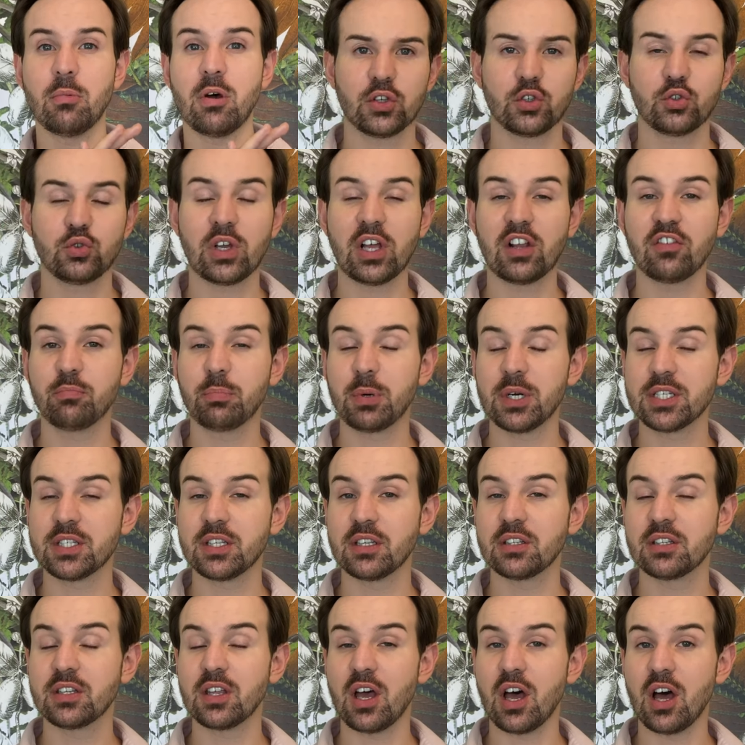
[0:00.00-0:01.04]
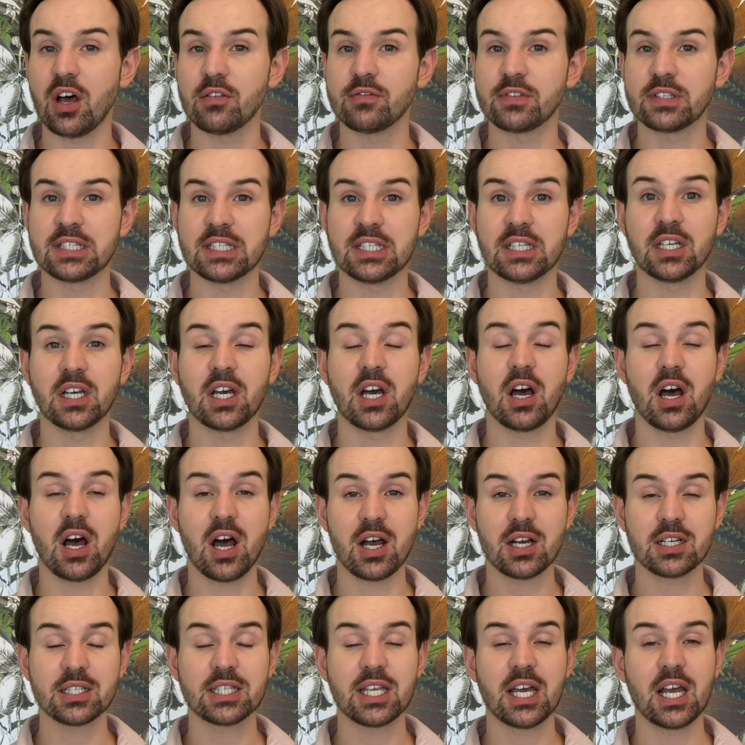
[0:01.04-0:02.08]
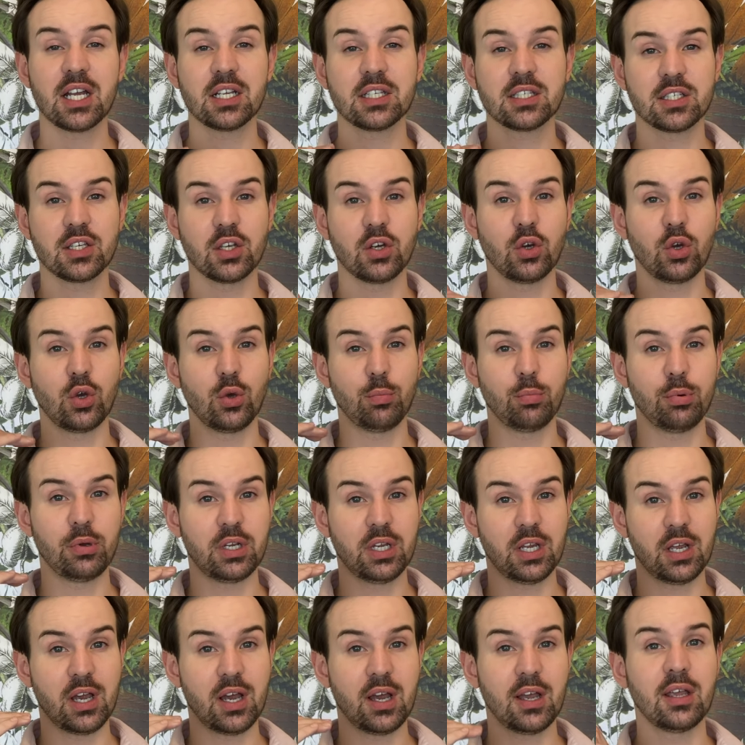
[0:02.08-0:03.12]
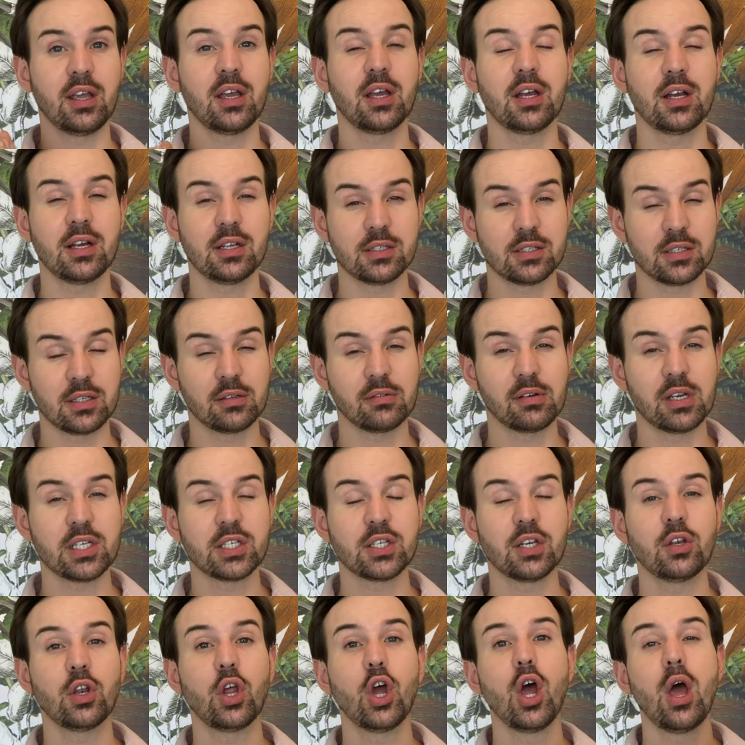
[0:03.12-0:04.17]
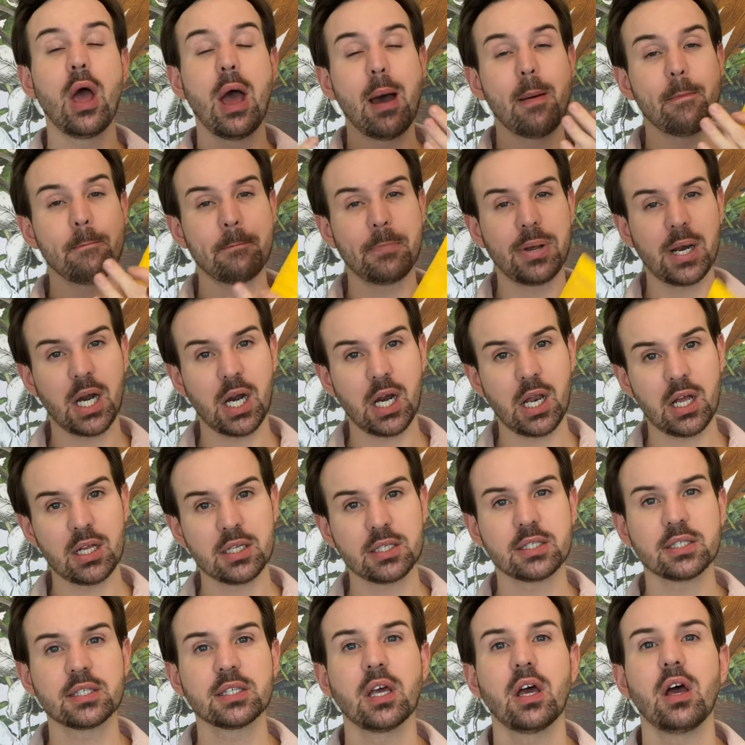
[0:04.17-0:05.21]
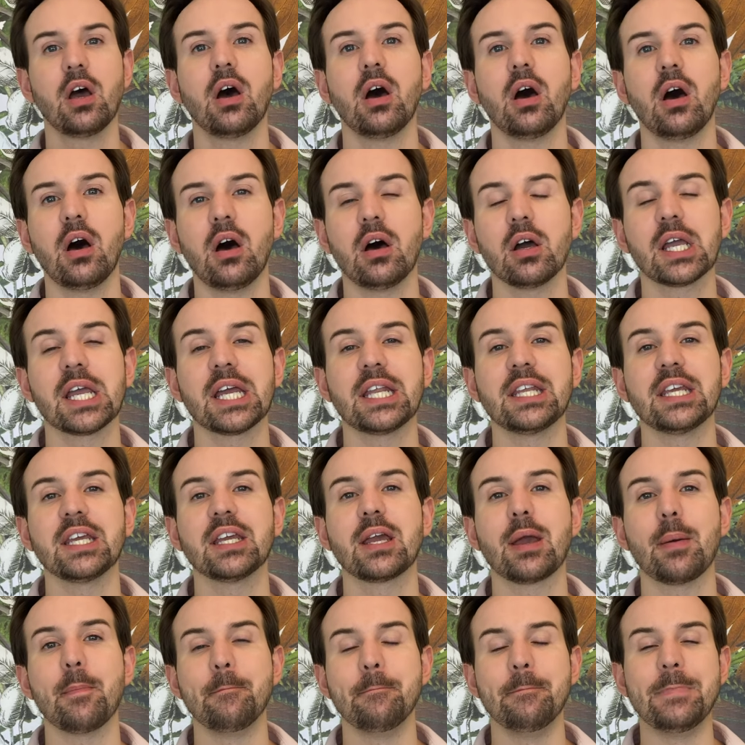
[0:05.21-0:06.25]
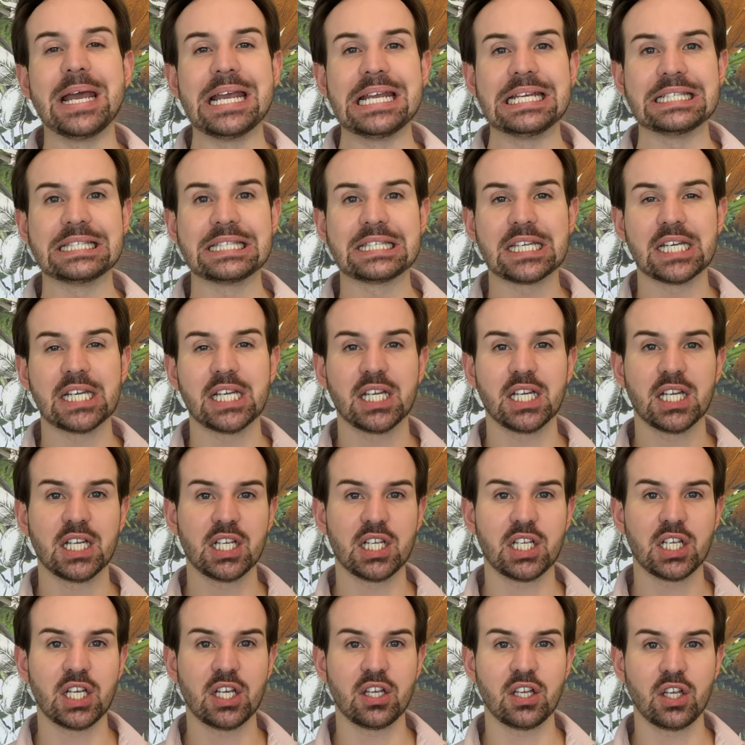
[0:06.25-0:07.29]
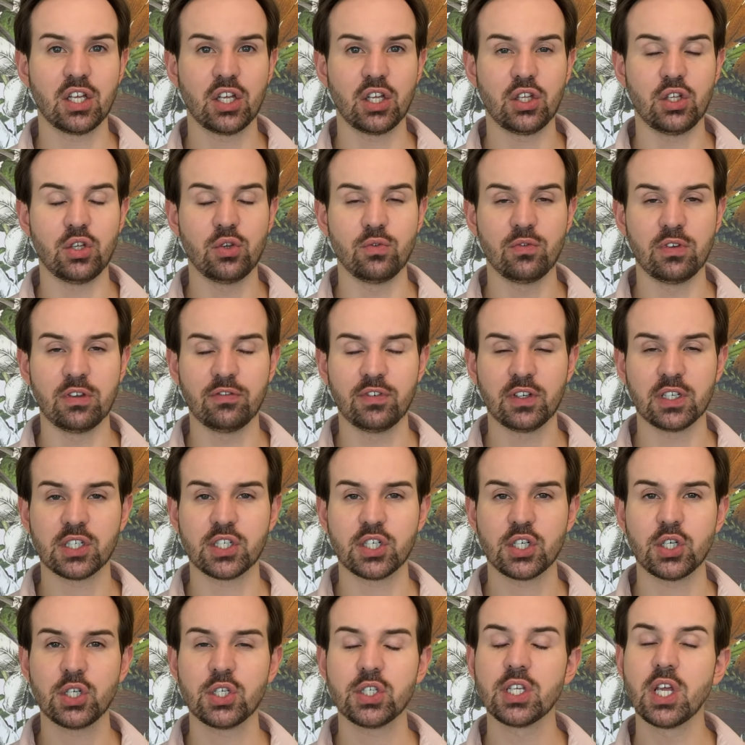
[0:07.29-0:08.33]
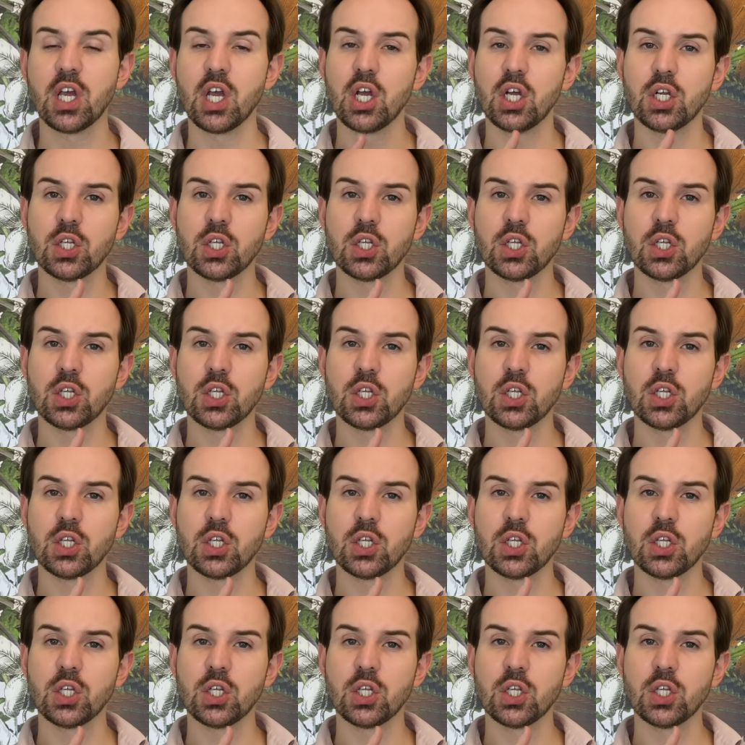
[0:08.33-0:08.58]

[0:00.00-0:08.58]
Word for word: of twelve percent of zinc oxide, so a pretty high concentration, plus organic-based U V filters.